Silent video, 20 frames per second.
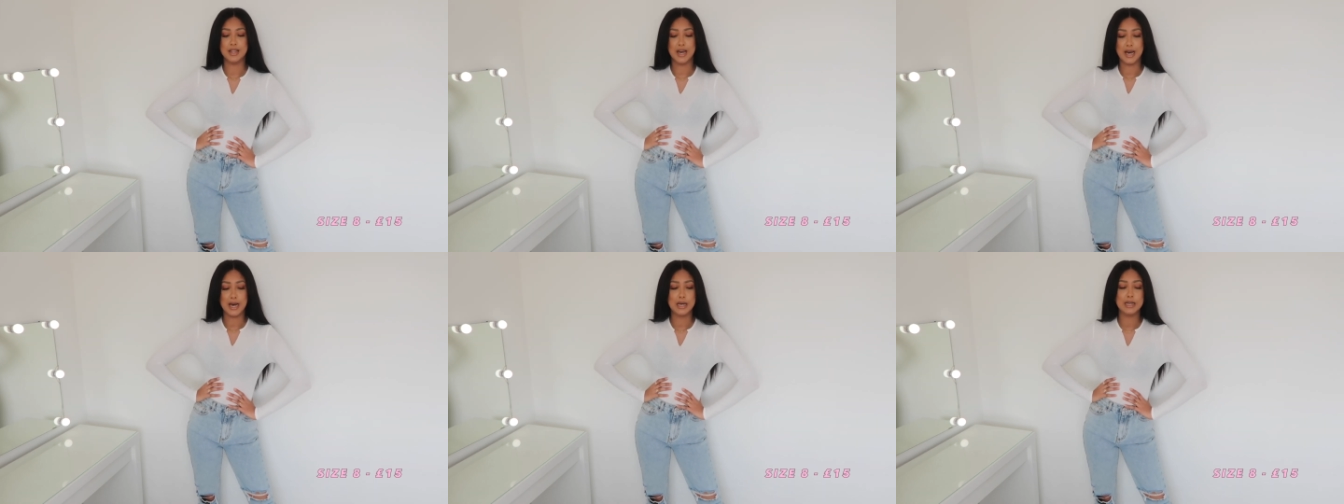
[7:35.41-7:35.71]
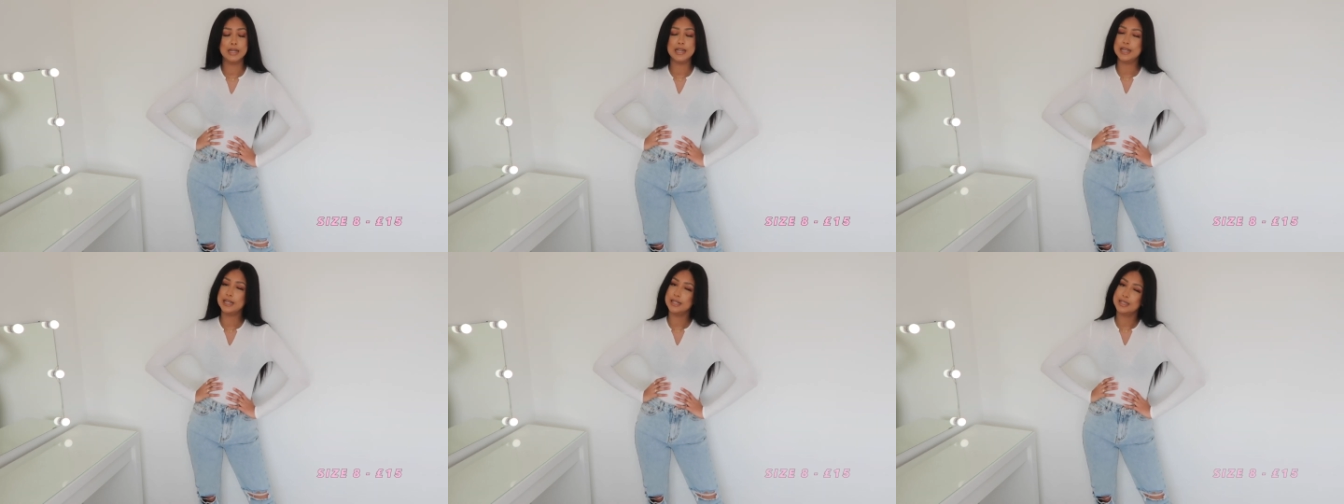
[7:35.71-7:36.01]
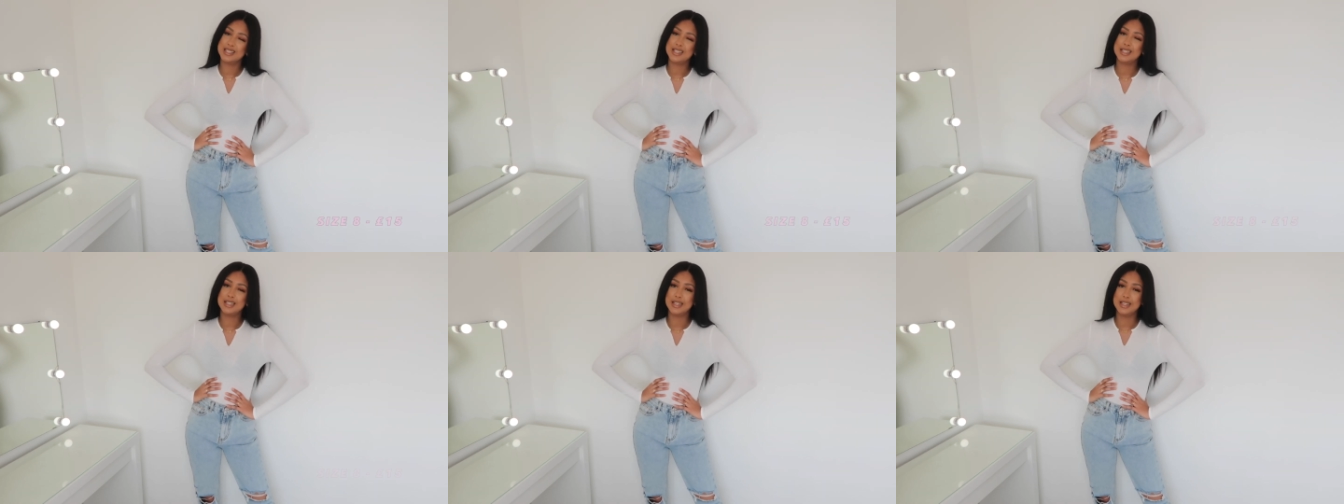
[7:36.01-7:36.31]
that
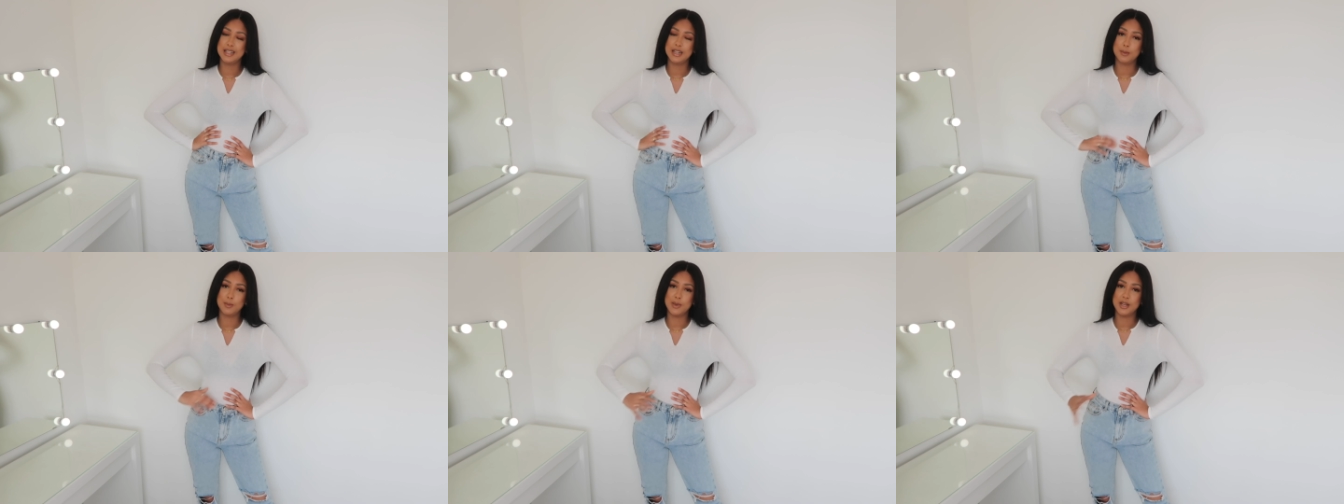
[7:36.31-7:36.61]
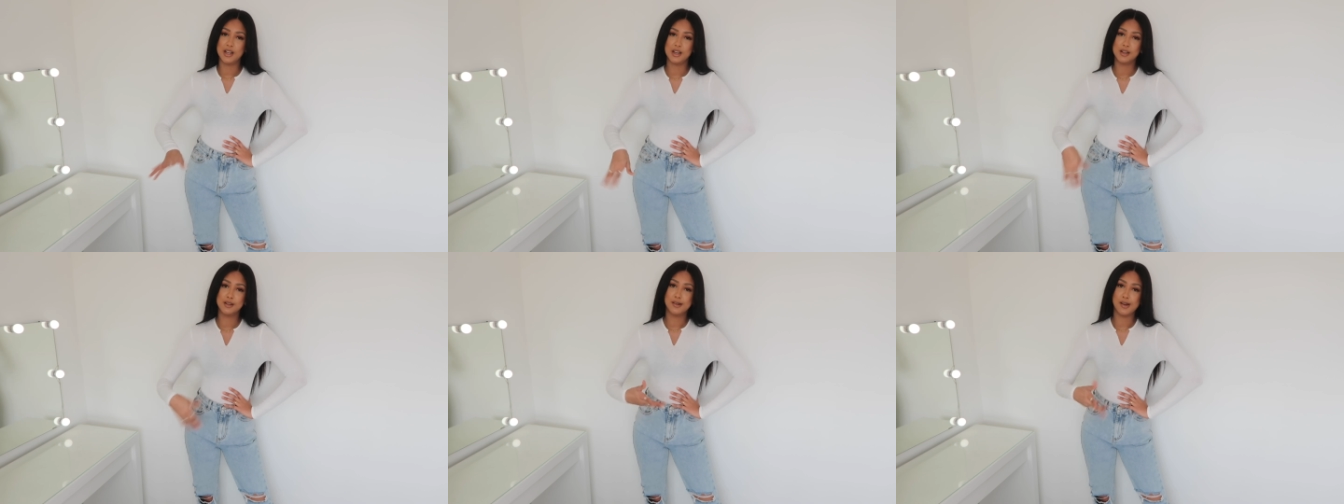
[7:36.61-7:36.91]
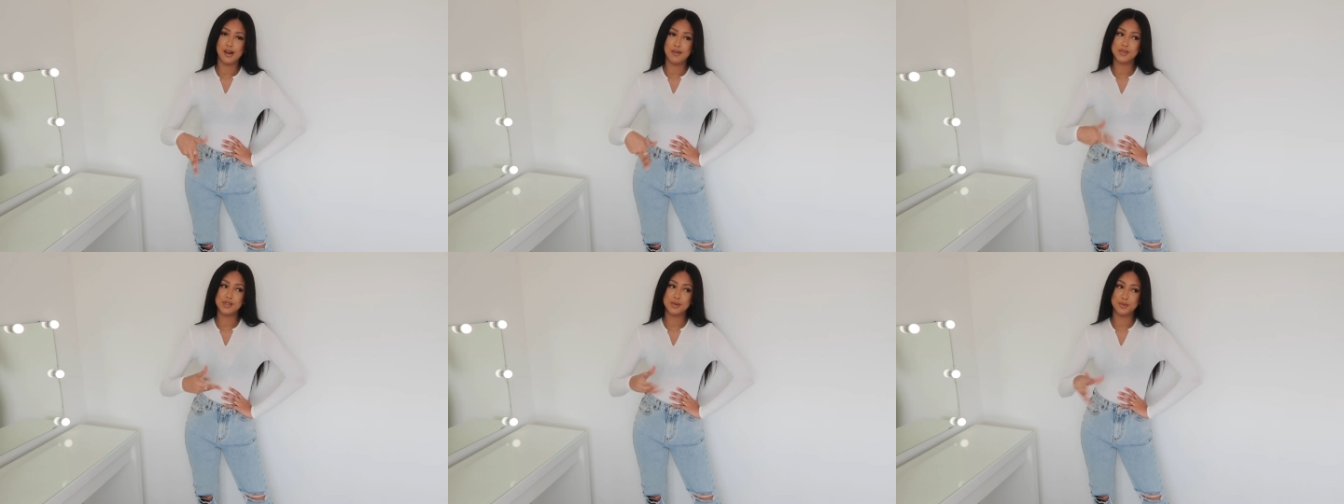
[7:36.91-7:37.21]
it's a little bit
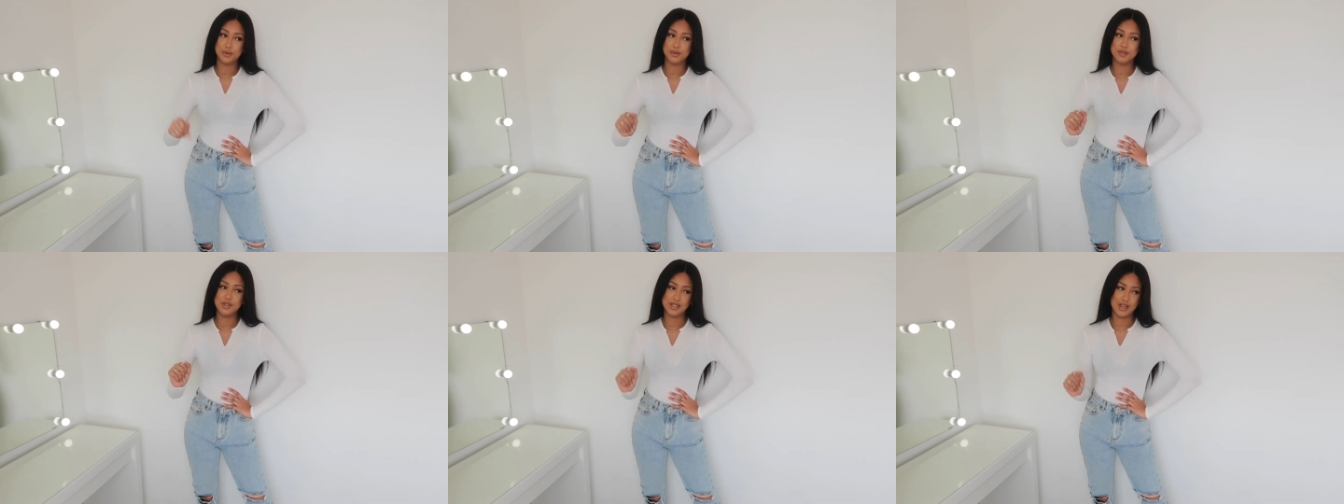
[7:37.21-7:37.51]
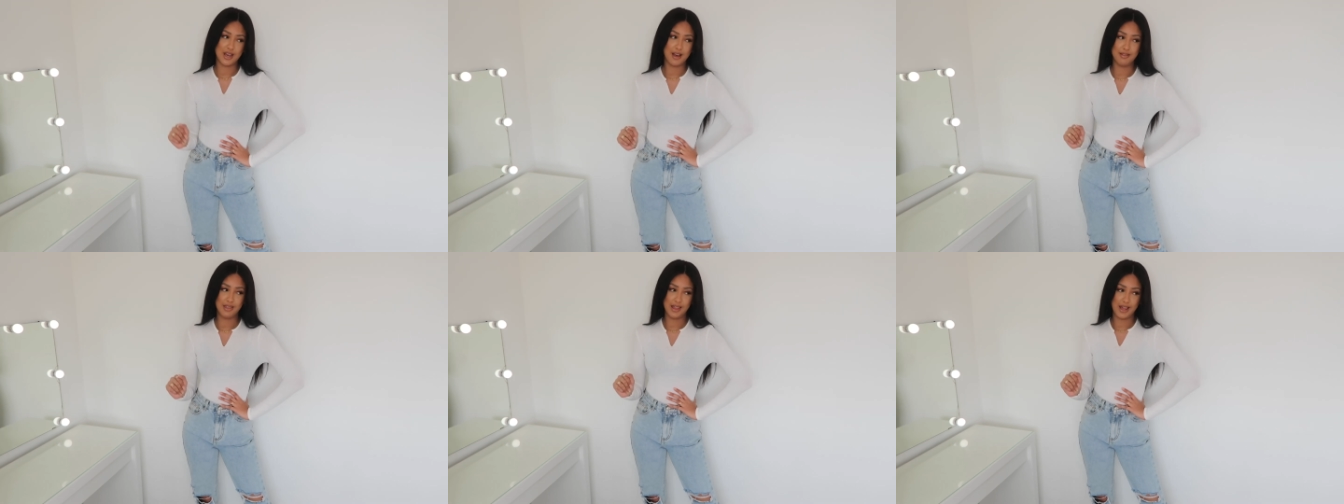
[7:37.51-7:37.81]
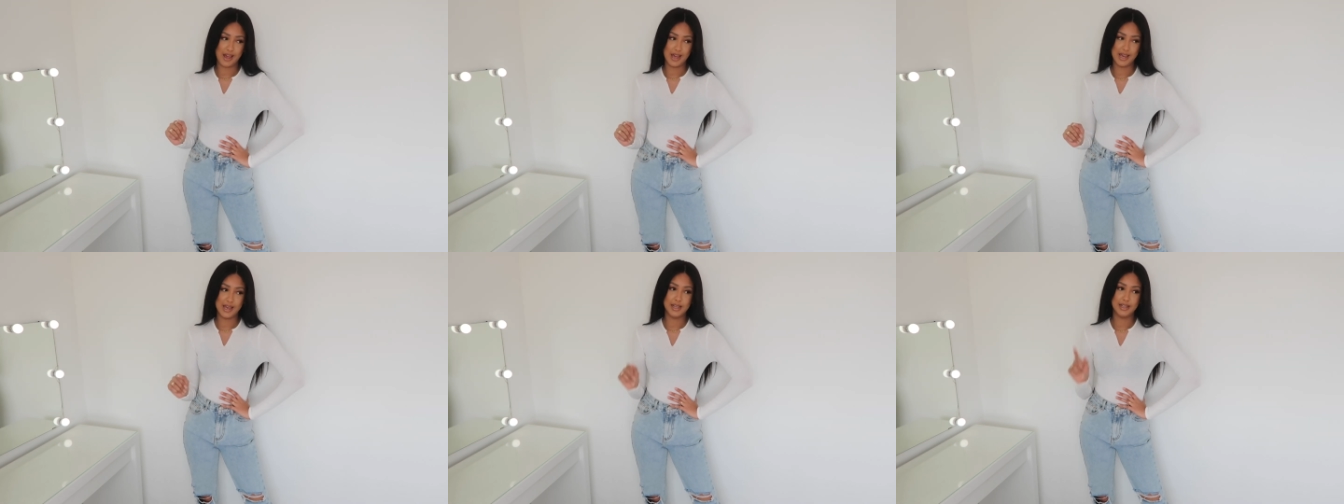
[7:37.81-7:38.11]
uncomfortable down
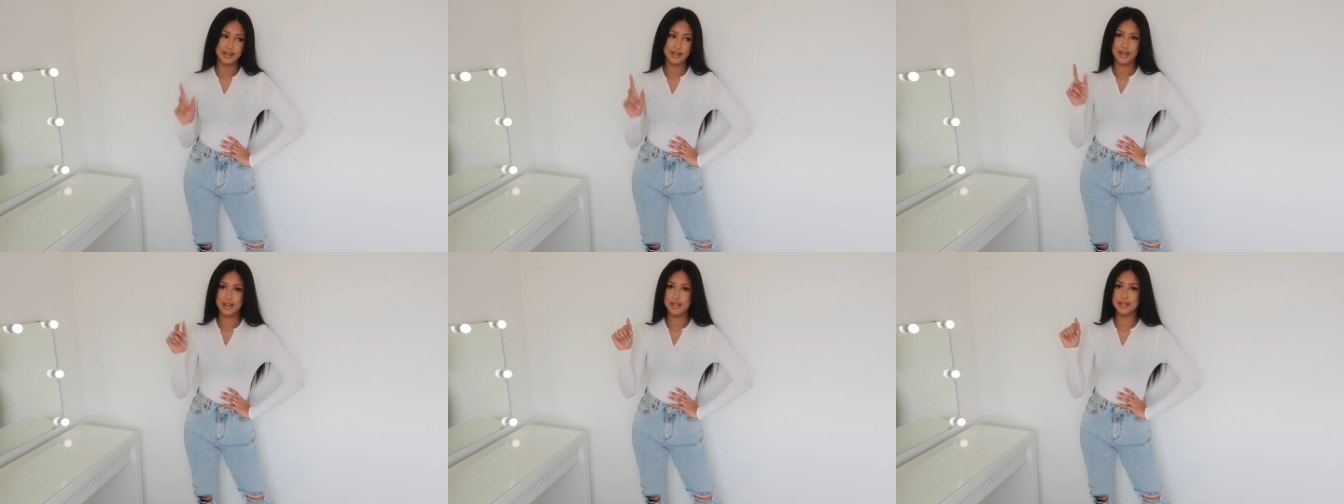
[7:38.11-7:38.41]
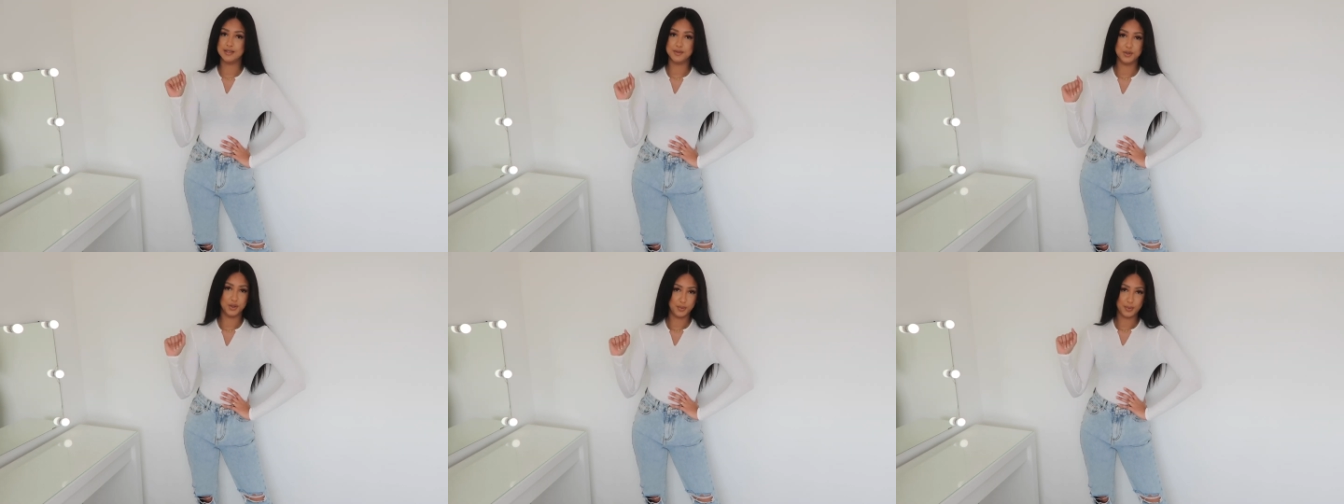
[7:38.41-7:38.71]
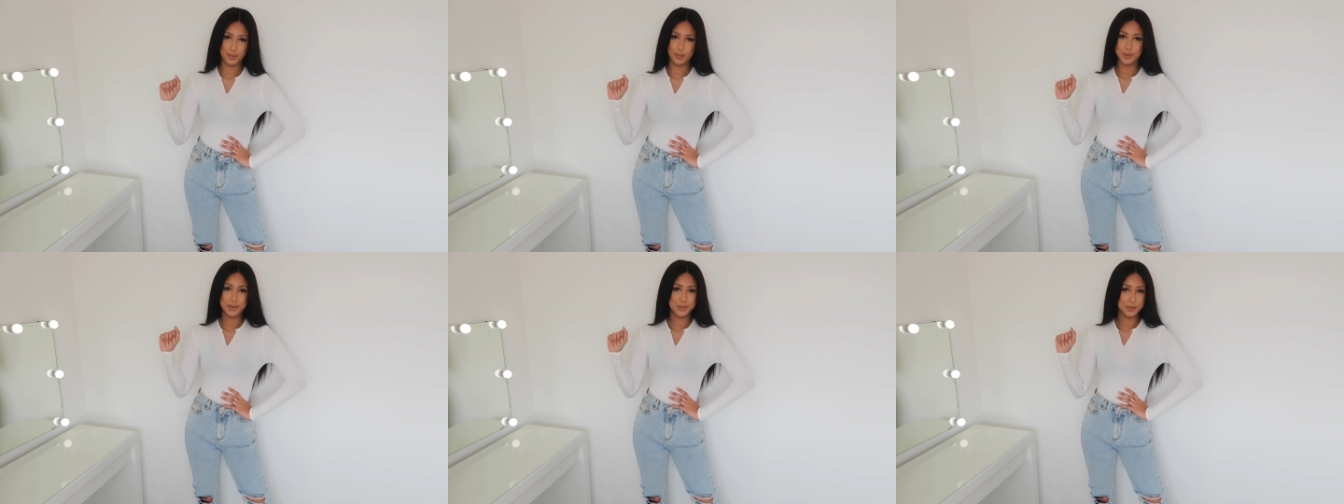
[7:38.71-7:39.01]
there and that is not
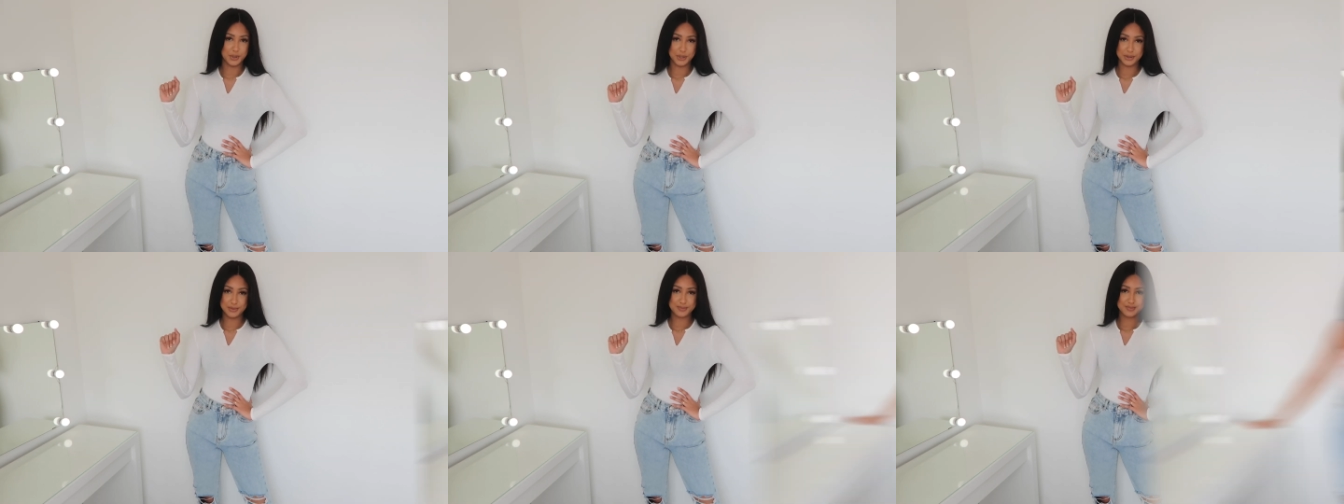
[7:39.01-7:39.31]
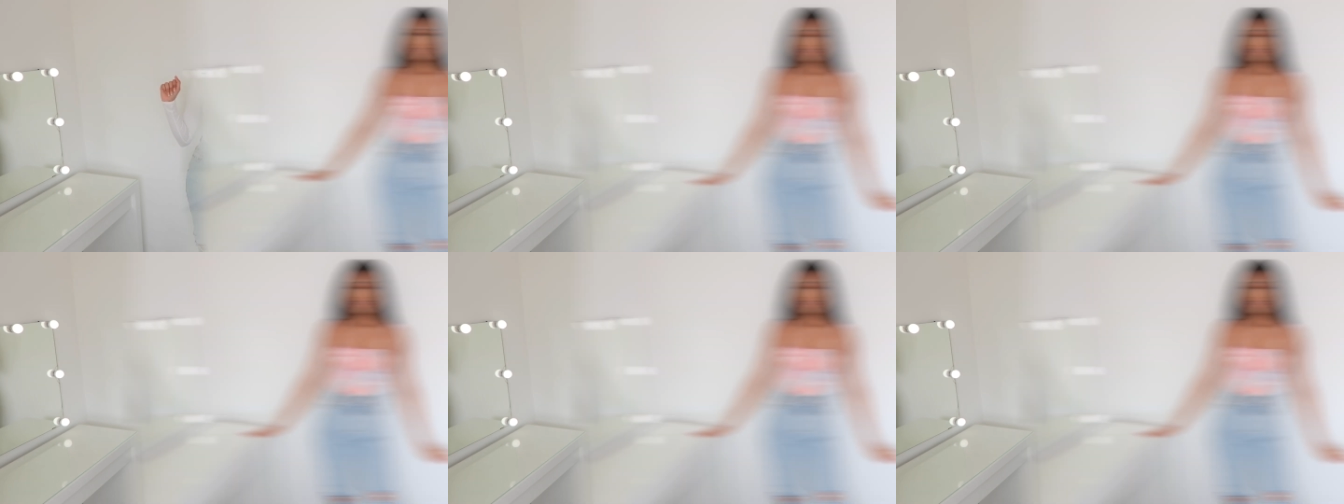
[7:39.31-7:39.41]
what we want.